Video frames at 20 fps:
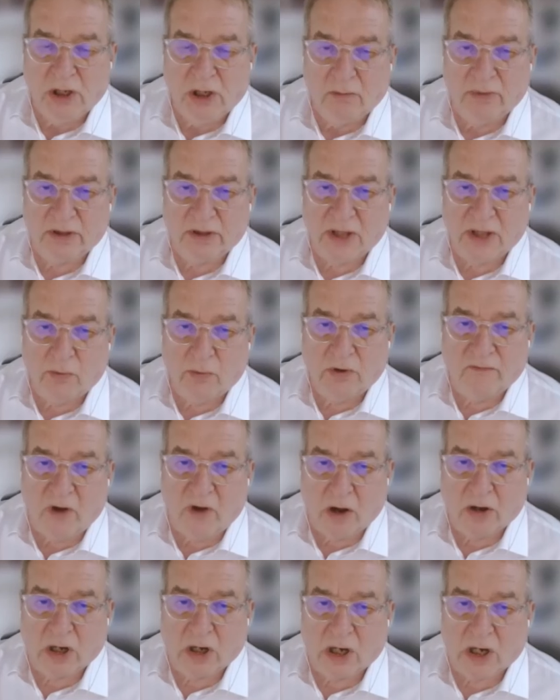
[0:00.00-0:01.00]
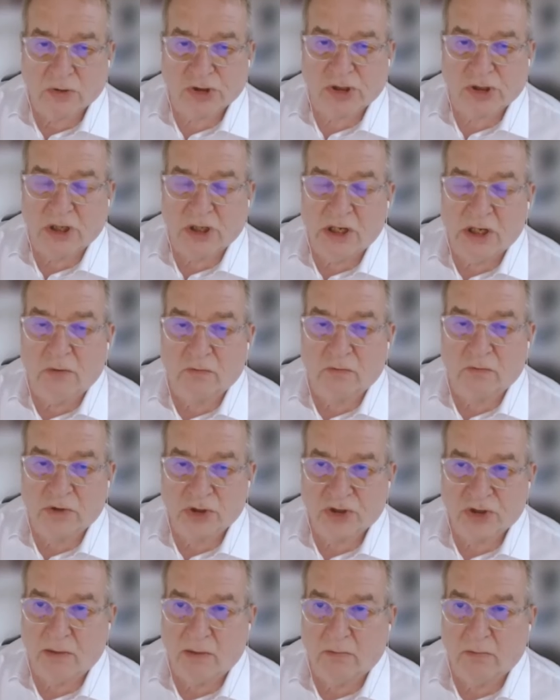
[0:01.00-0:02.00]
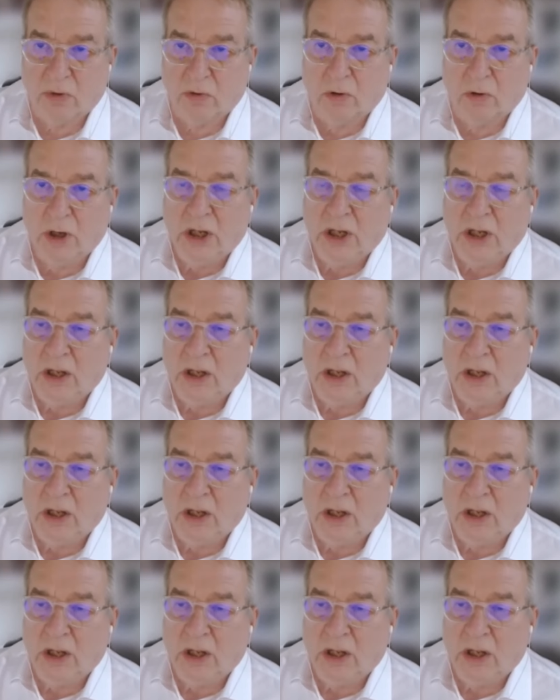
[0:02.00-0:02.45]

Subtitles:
but they would very closely resemble